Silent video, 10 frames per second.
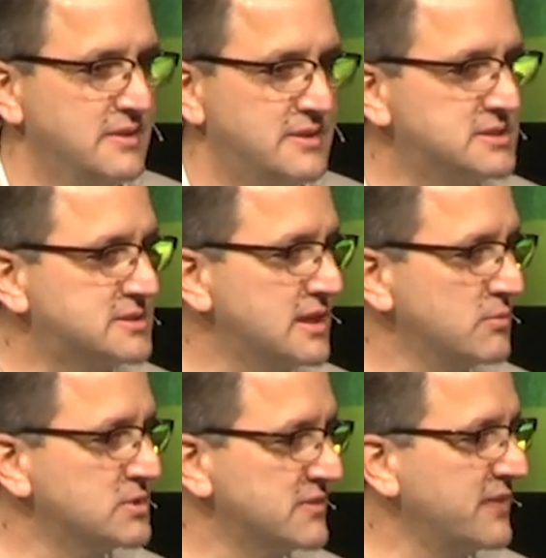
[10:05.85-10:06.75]
This thing
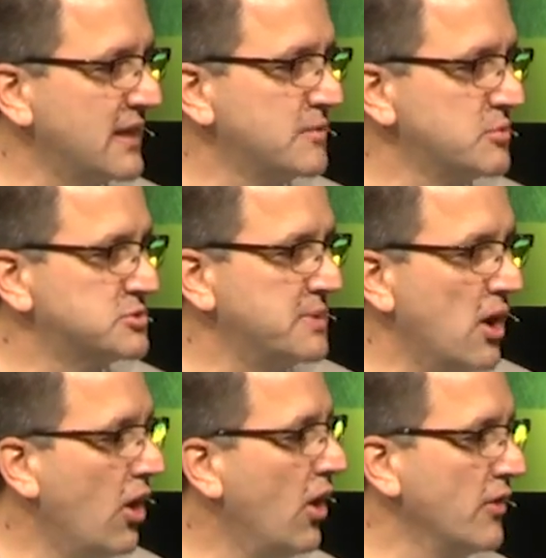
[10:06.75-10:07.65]
was available to me
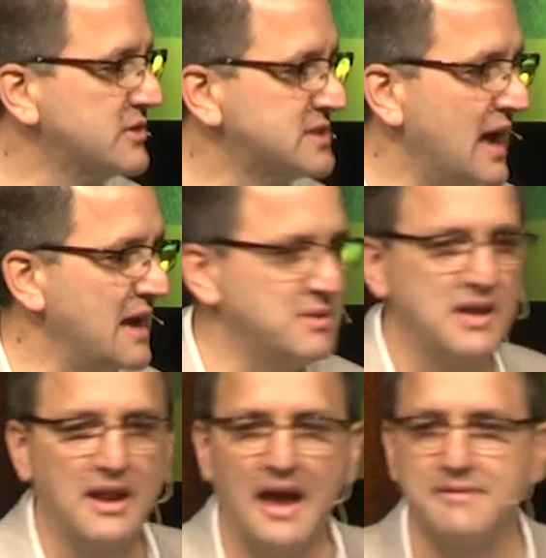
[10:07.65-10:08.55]
all the time, and
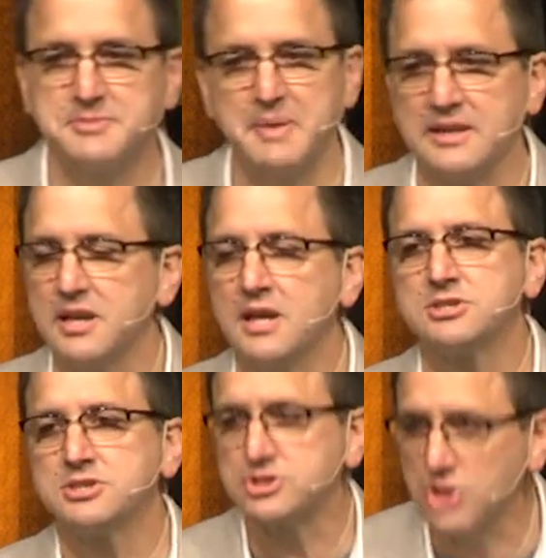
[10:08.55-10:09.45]
yet I've spent
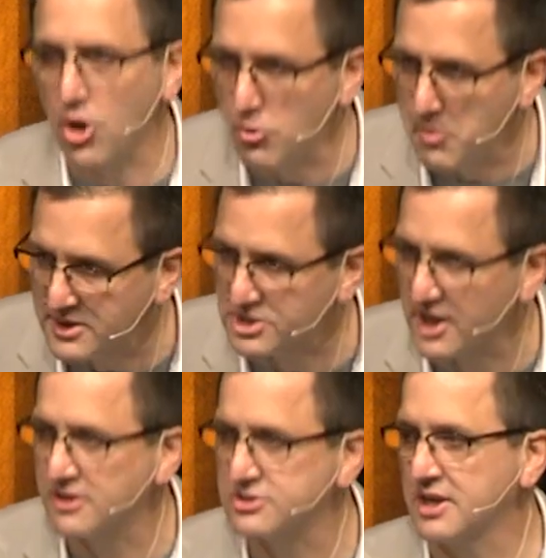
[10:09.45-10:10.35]
so much
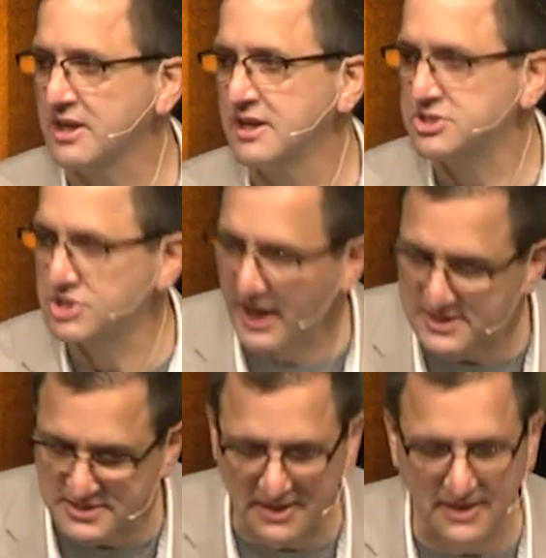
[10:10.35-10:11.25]
energy
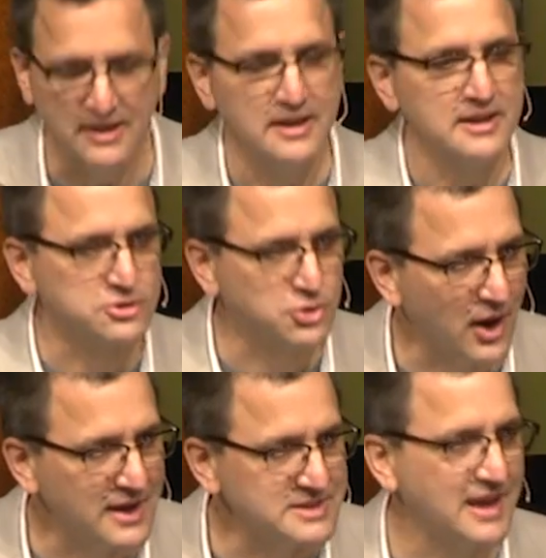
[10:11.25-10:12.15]
chasing it and
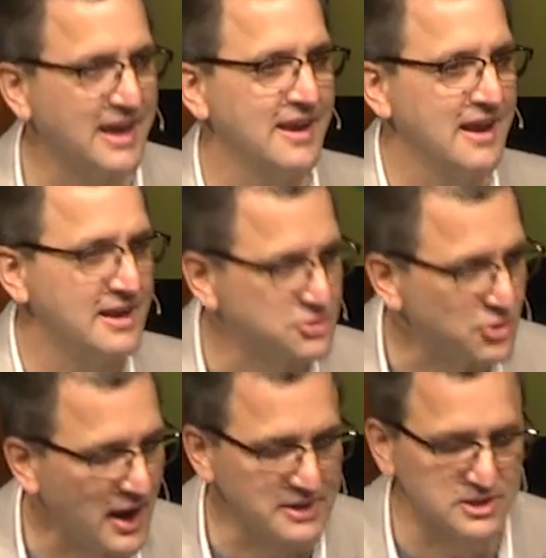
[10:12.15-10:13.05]
trying to get it and
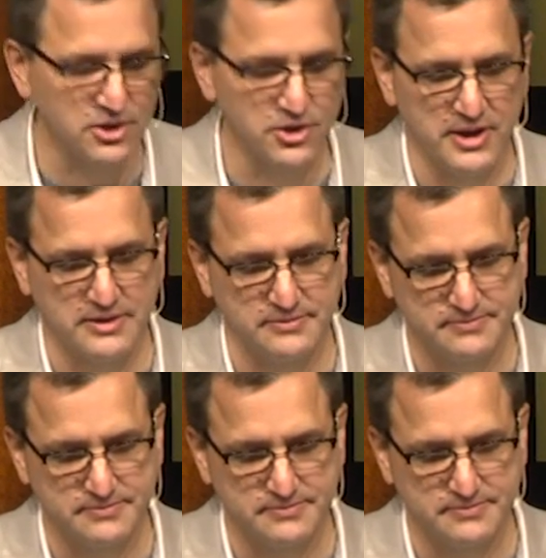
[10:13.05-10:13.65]
trying to earn it.